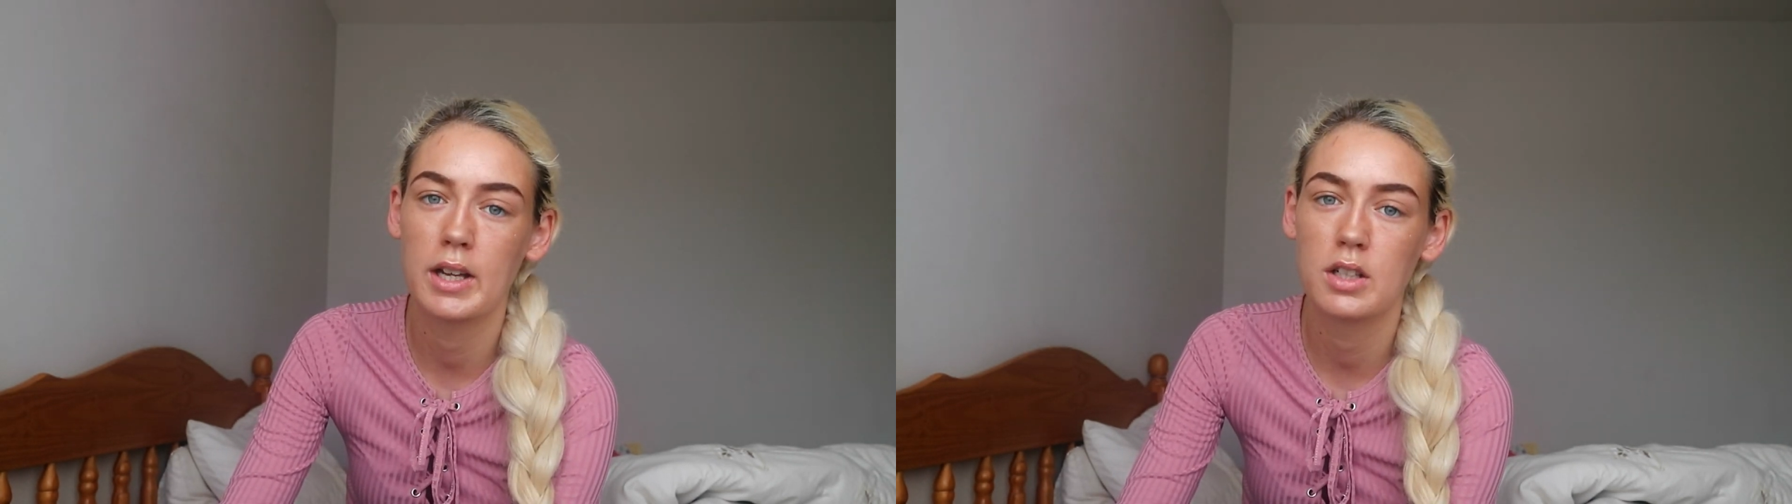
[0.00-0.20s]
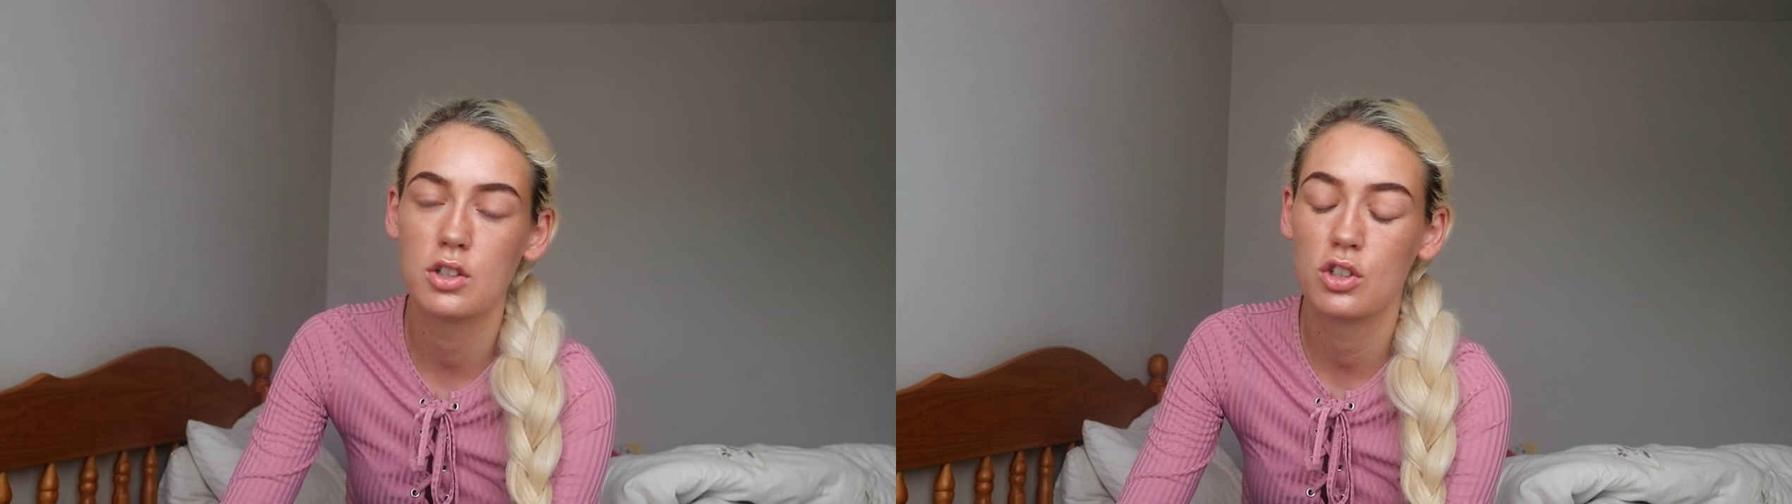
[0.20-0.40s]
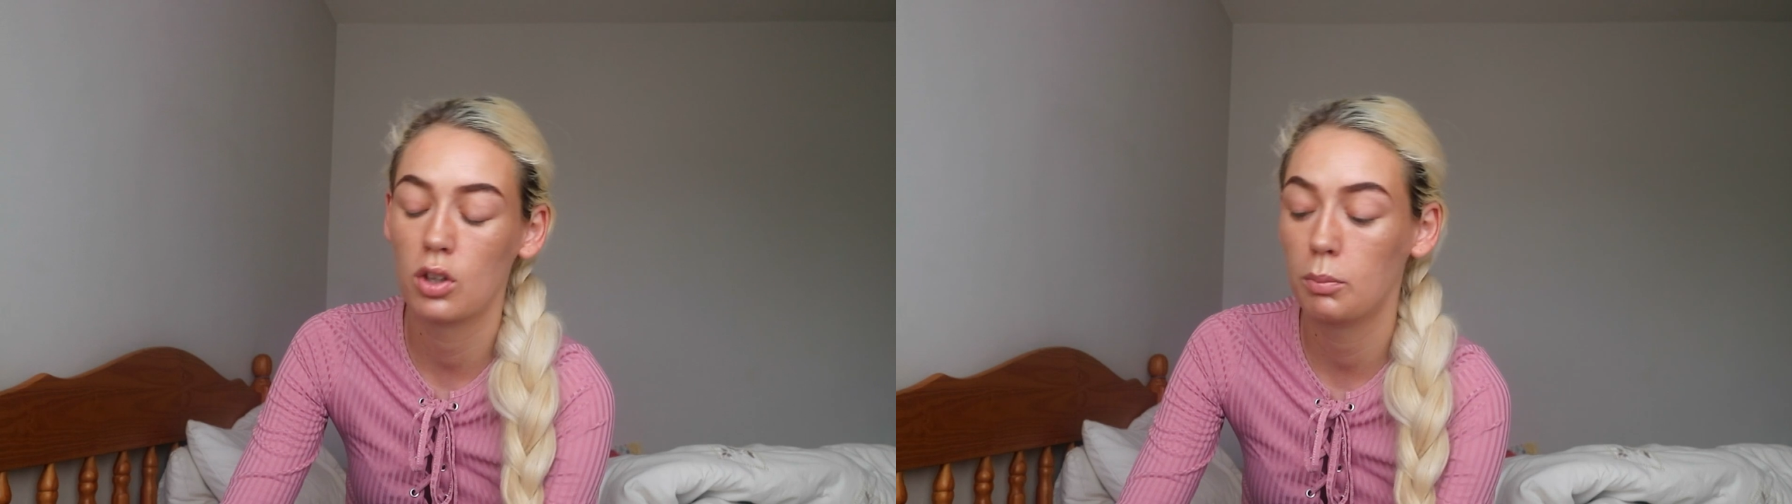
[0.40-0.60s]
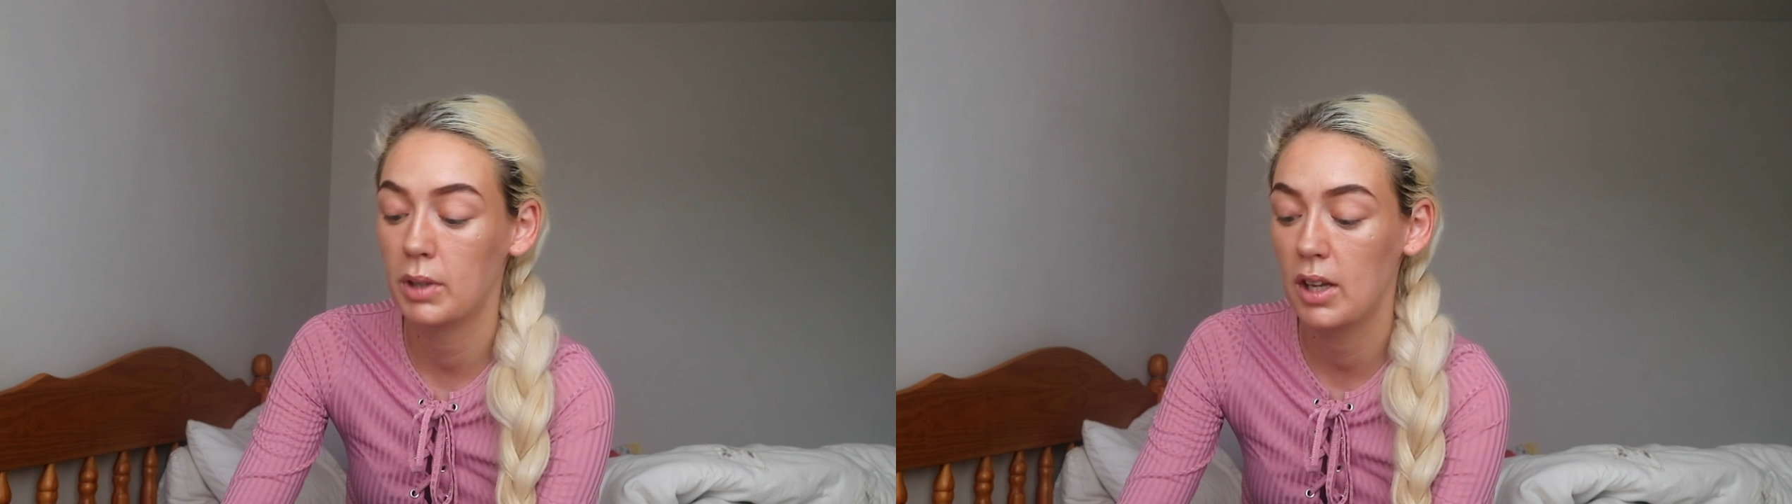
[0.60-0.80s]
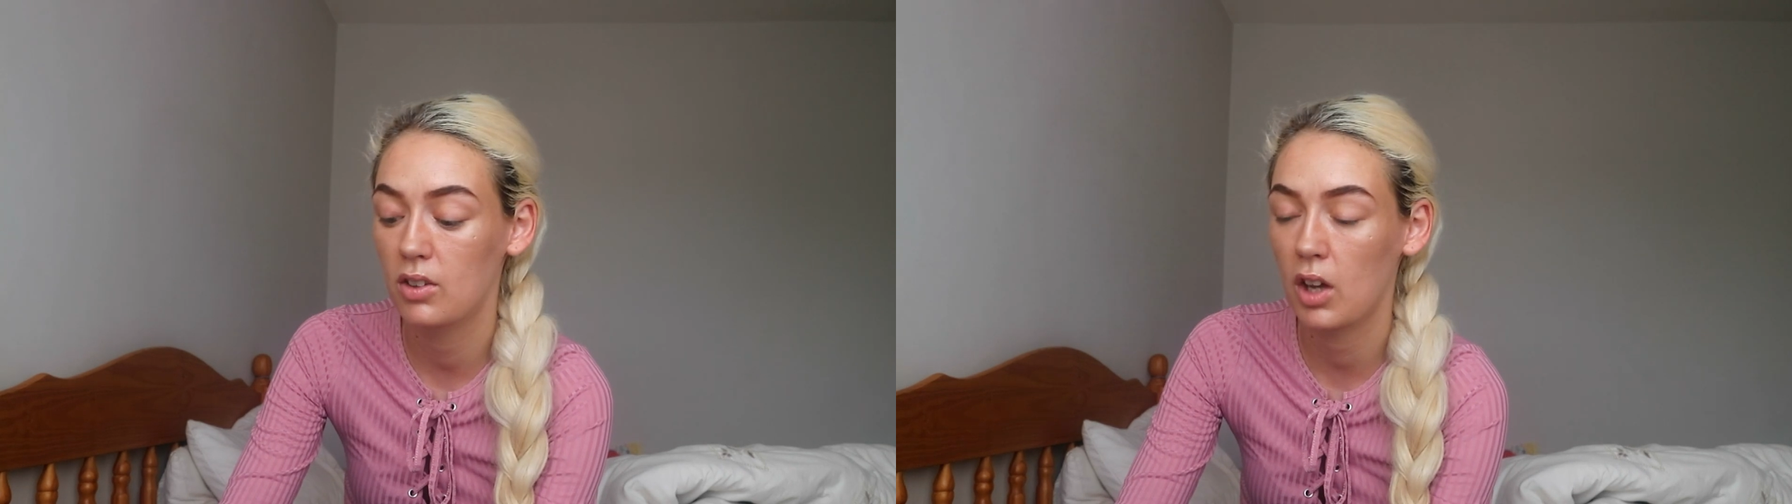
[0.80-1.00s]
and some
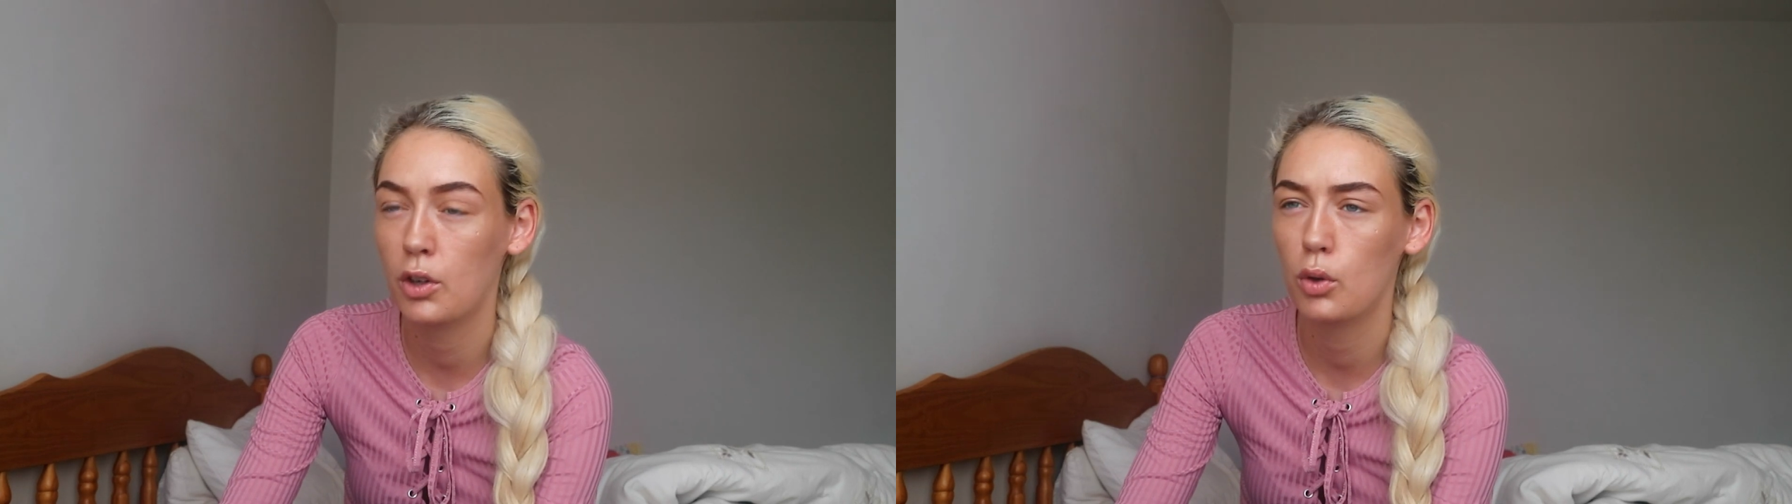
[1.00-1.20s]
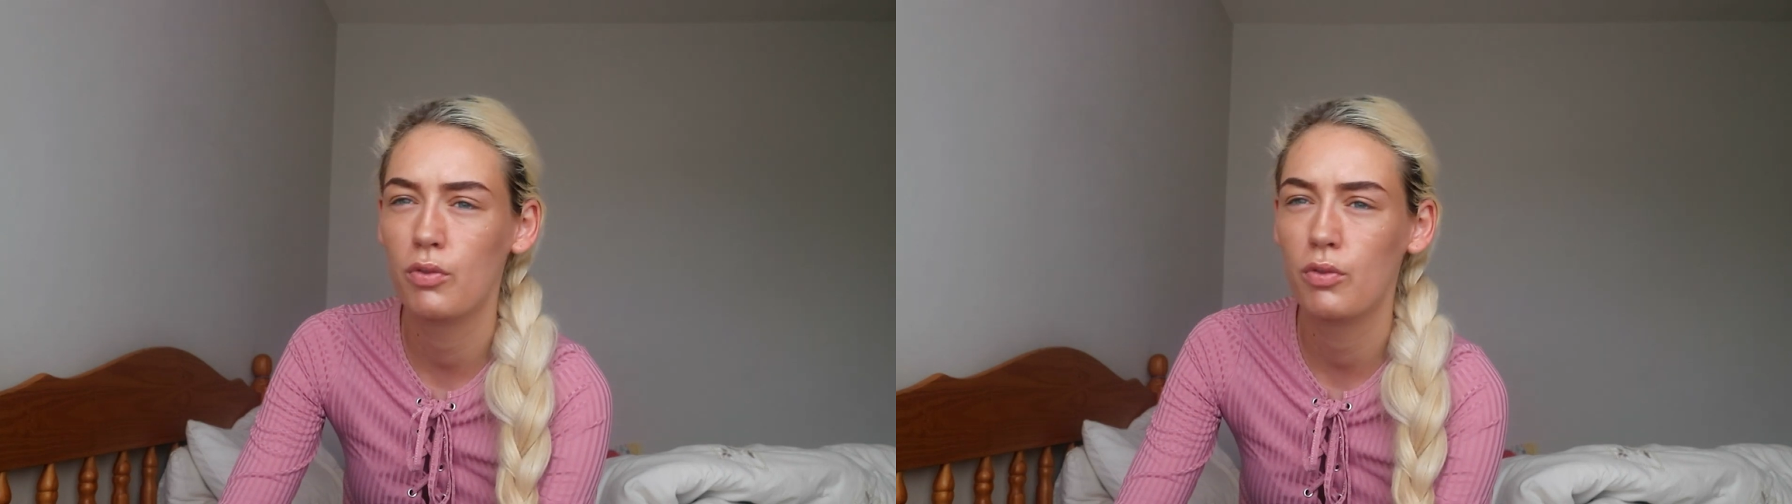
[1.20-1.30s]
days I do